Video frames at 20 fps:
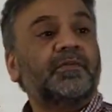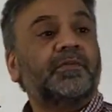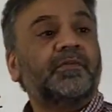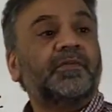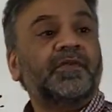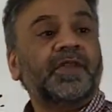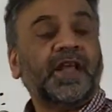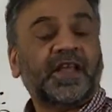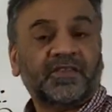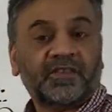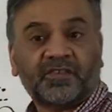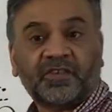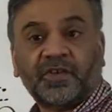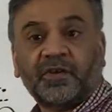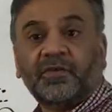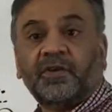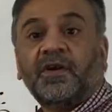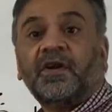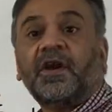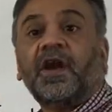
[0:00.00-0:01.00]
That is a
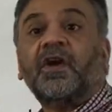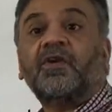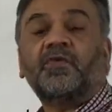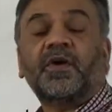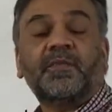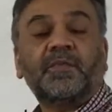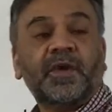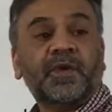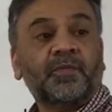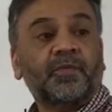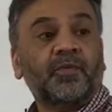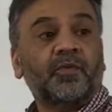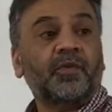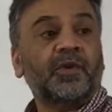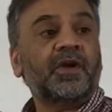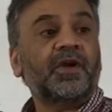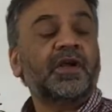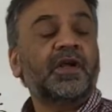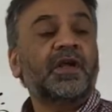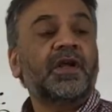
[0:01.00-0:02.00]
singular. How do I make plural?
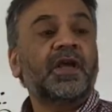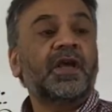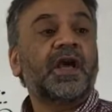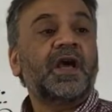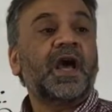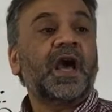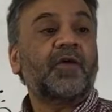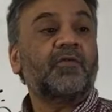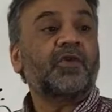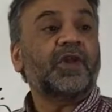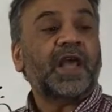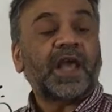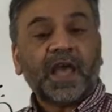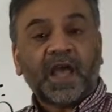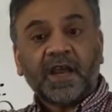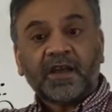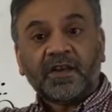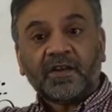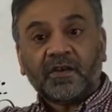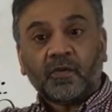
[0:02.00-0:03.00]
I will
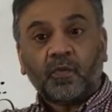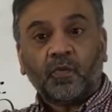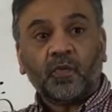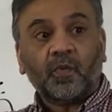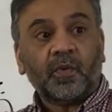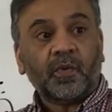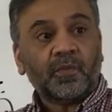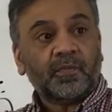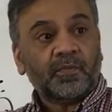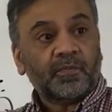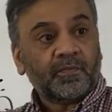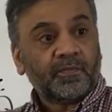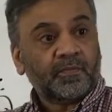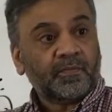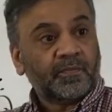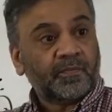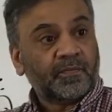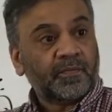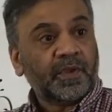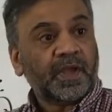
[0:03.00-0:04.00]
add
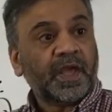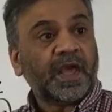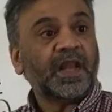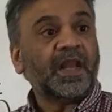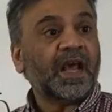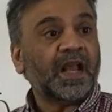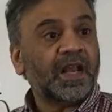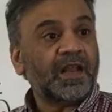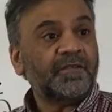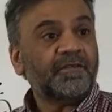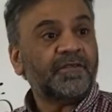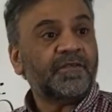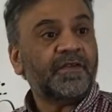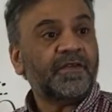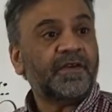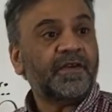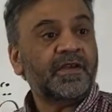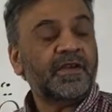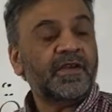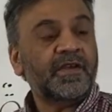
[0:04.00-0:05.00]
an alif
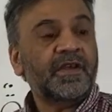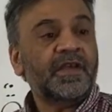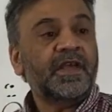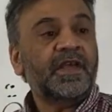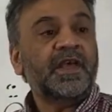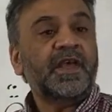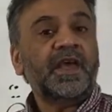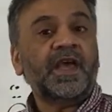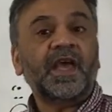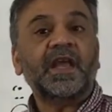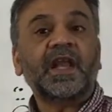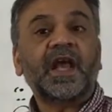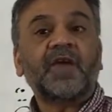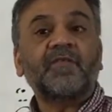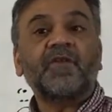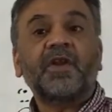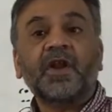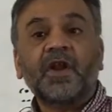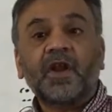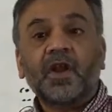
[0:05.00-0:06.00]
and I
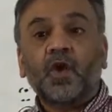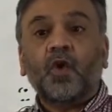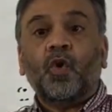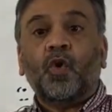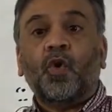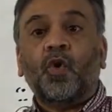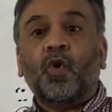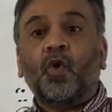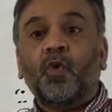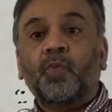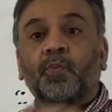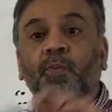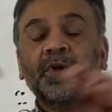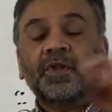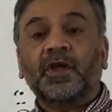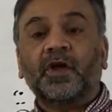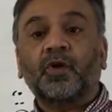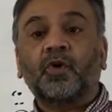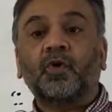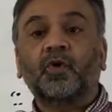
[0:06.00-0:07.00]
will open the
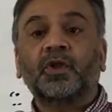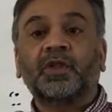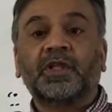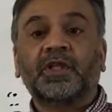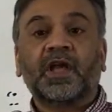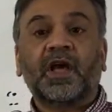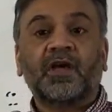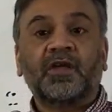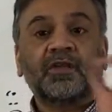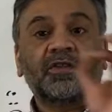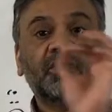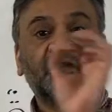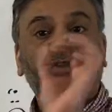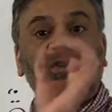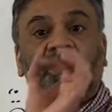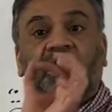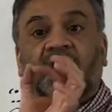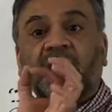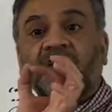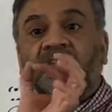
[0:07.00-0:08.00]
gol ta. The
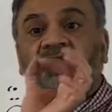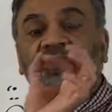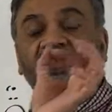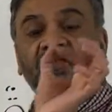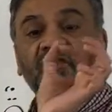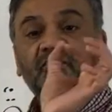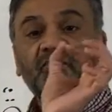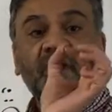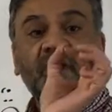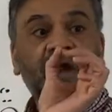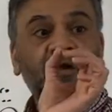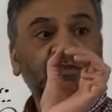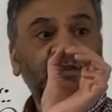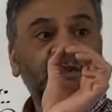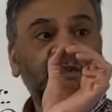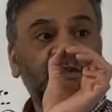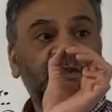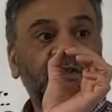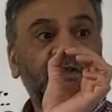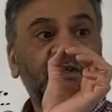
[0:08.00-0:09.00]
ta is round
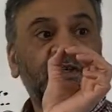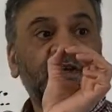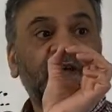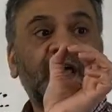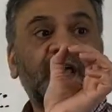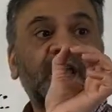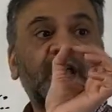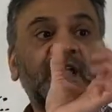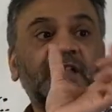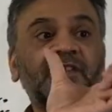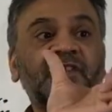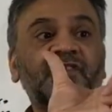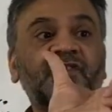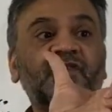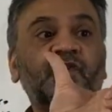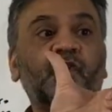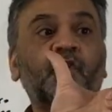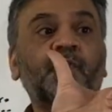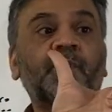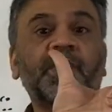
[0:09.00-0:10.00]
and I will just
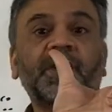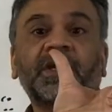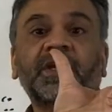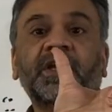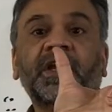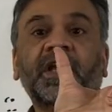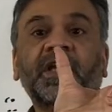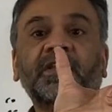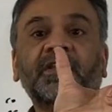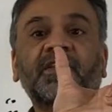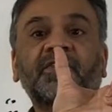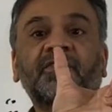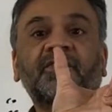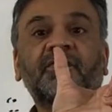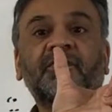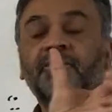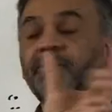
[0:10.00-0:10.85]
open it like this.